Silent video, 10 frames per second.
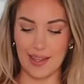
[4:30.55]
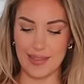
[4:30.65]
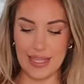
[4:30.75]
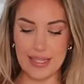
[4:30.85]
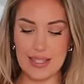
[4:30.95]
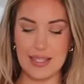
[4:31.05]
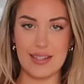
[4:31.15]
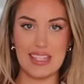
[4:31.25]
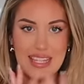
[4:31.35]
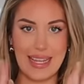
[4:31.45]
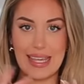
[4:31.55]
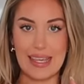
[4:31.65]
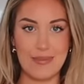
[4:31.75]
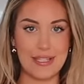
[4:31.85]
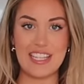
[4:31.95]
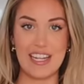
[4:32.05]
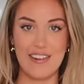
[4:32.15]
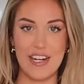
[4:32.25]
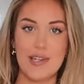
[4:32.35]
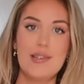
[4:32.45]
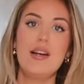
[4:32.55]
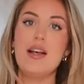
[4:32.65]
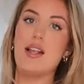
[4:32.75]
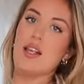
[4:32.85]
Like this slinky material